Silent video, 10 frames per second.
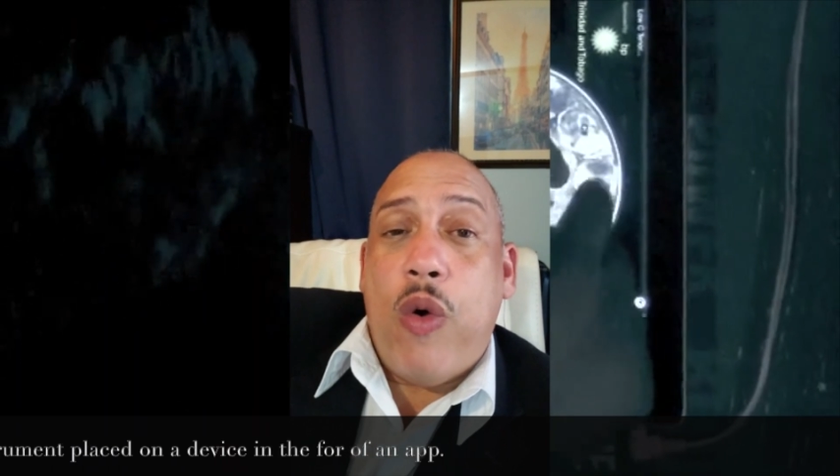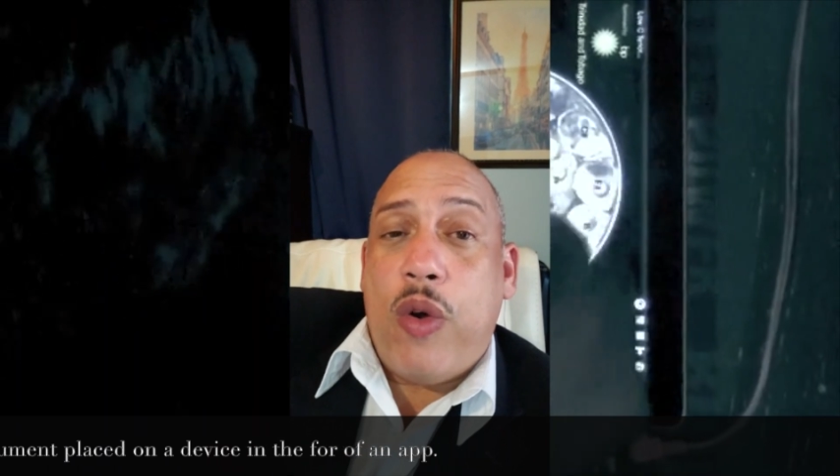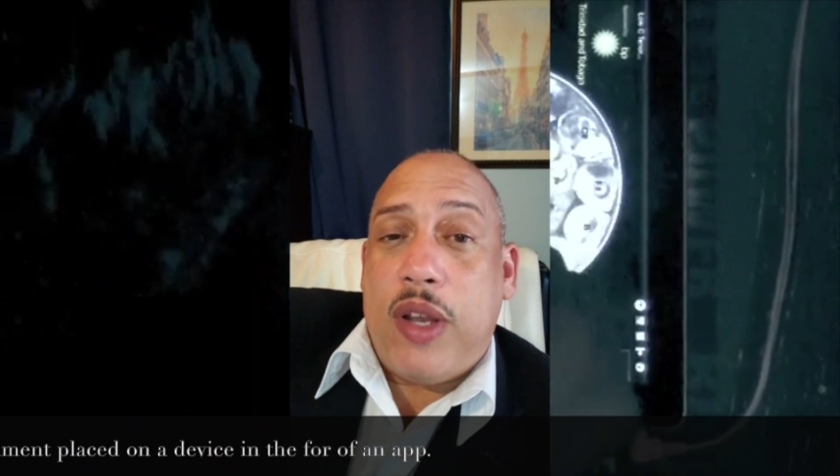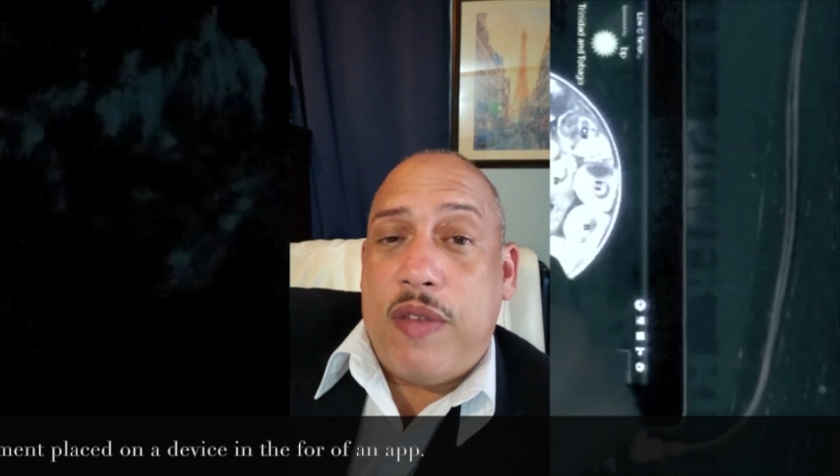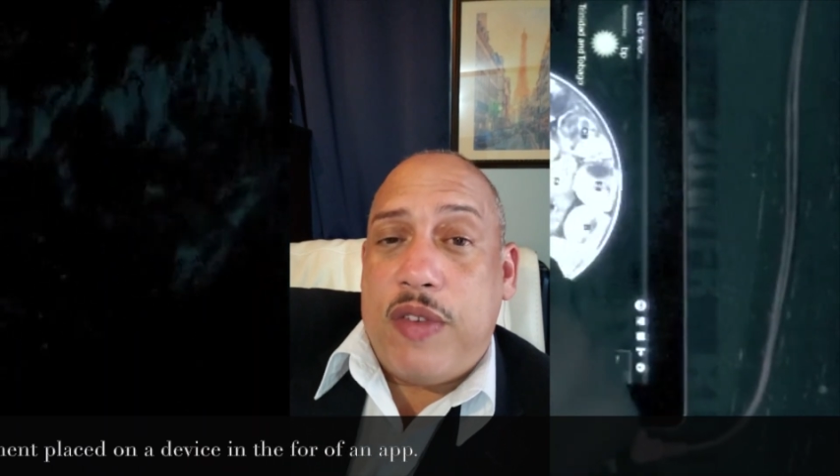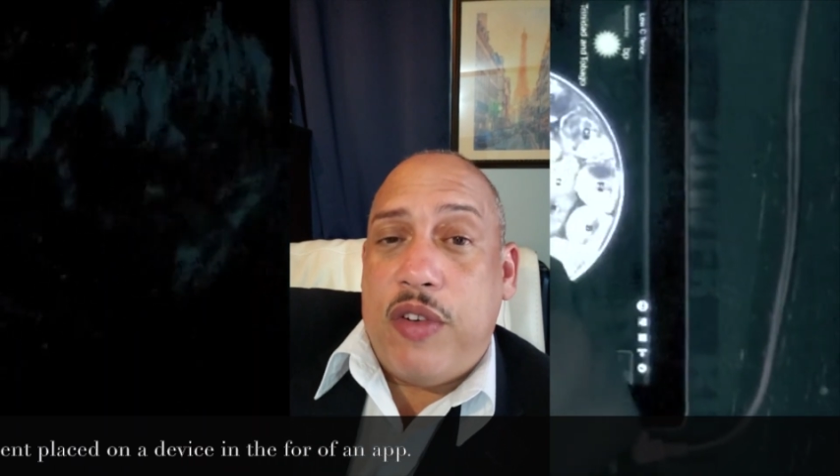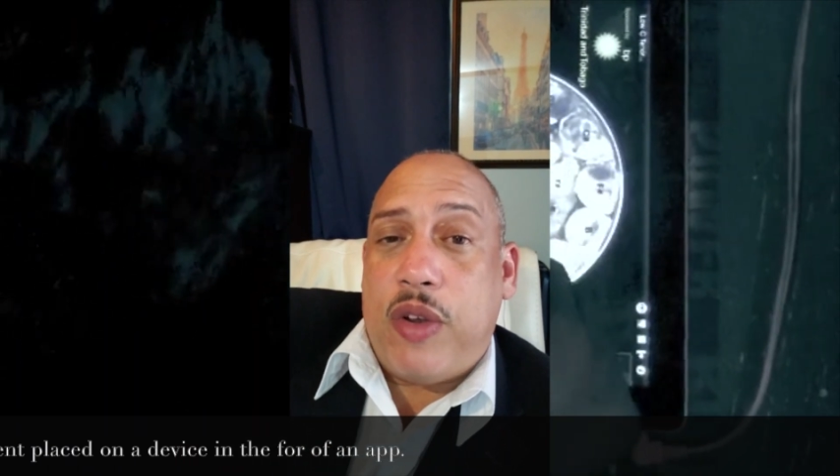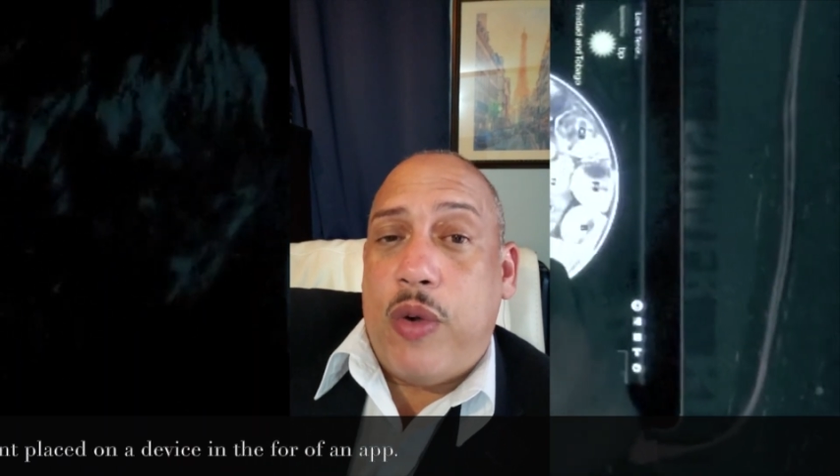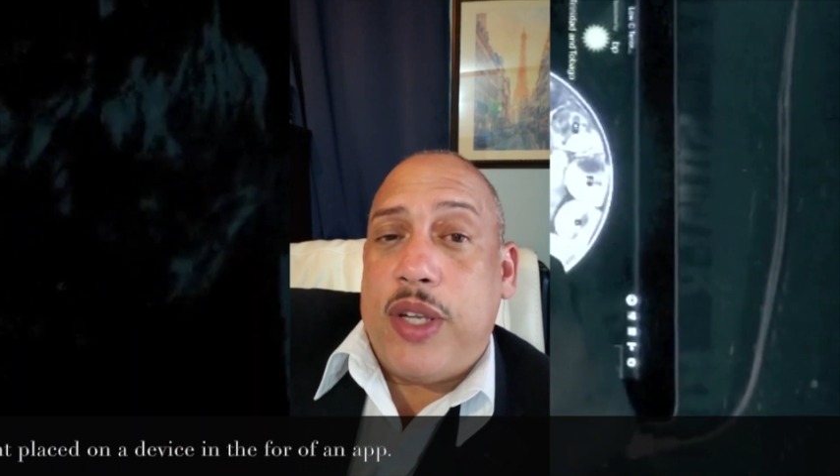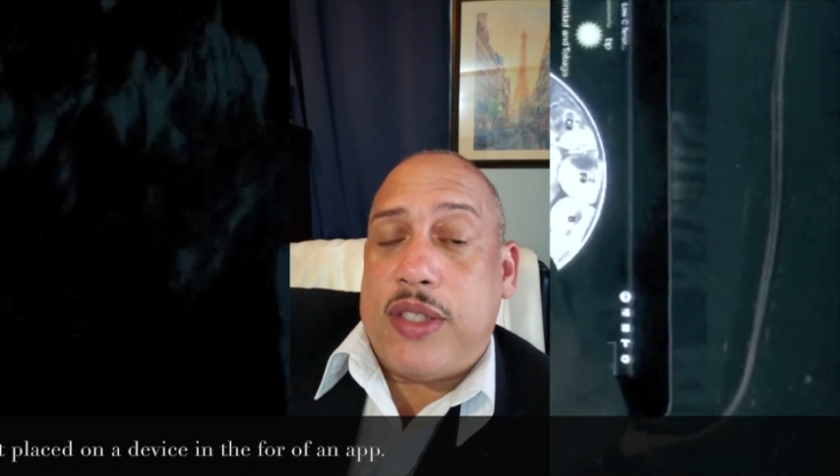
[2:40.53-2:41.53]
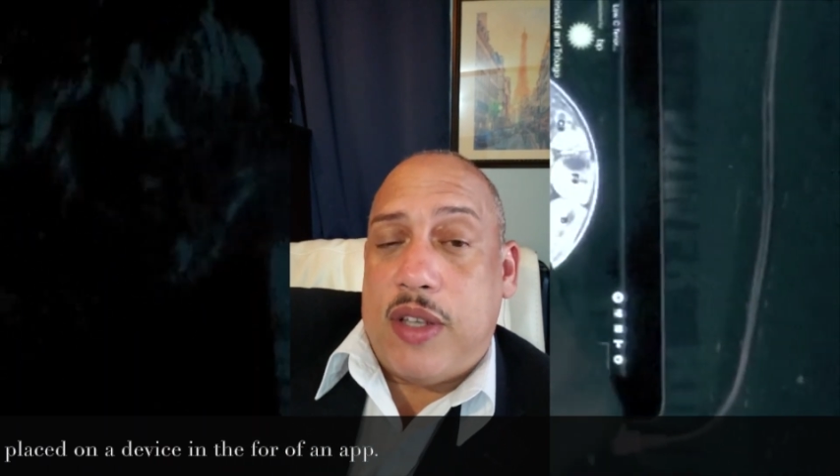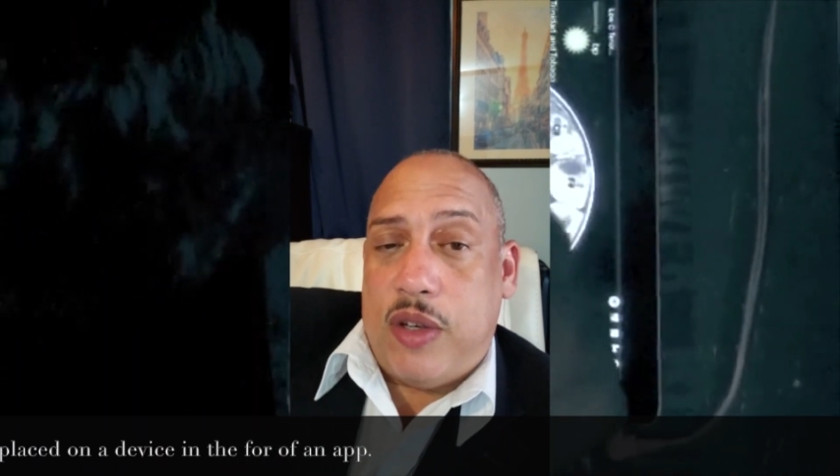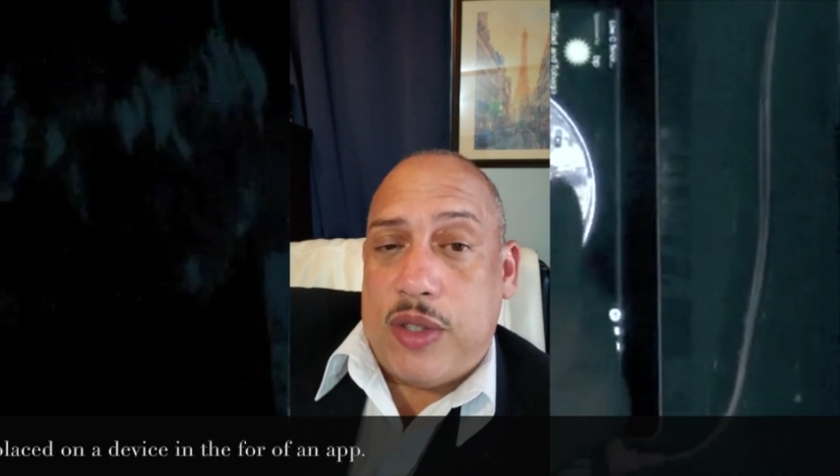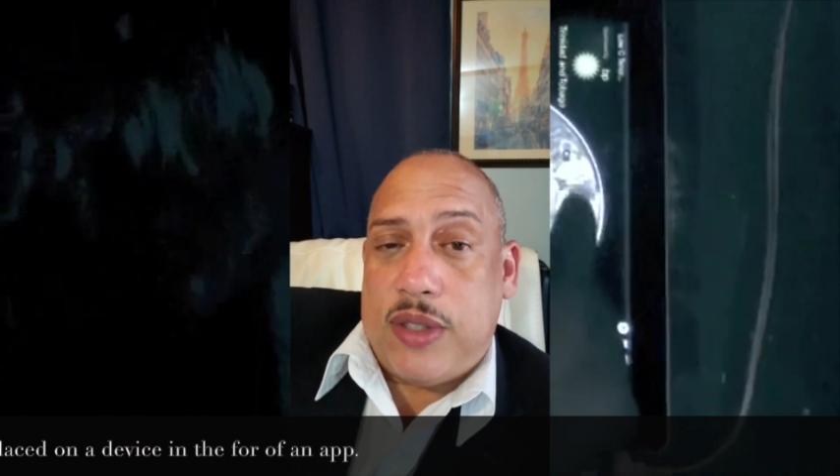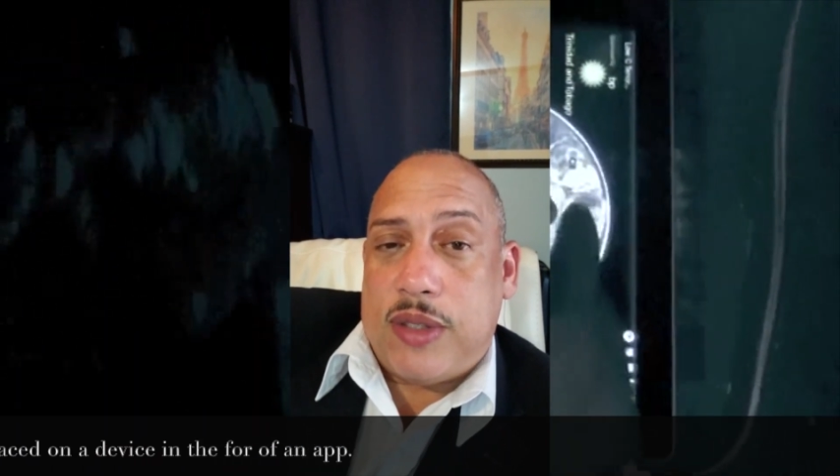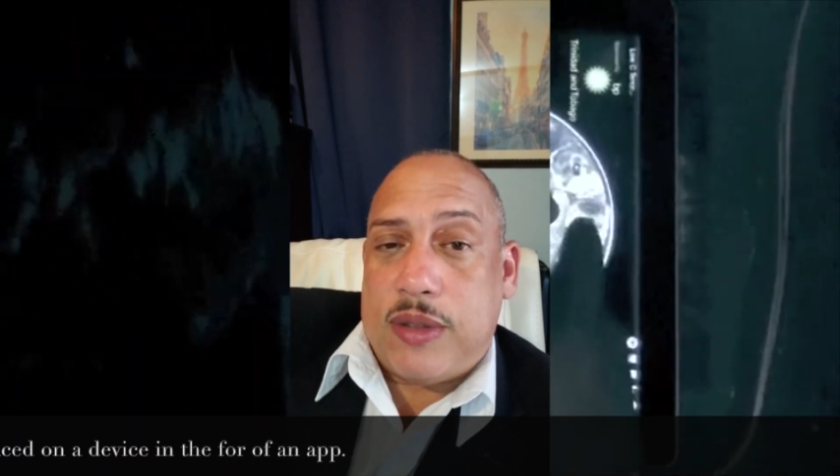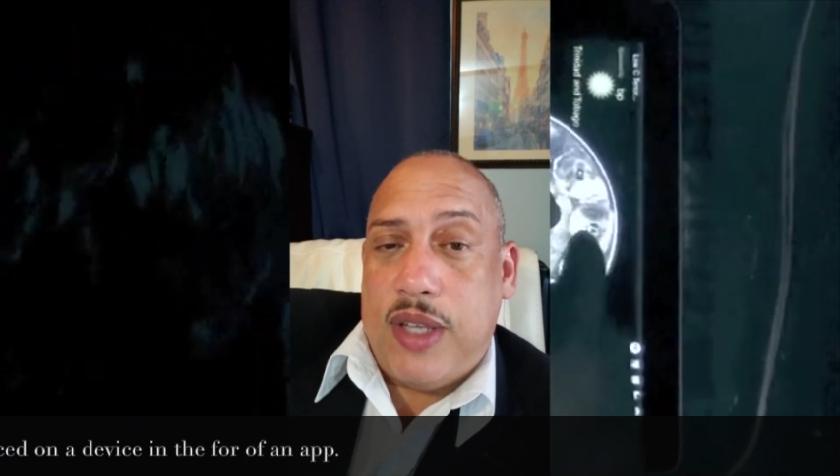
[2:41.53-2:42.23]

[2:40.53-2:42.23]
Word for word: all of the recorded songs,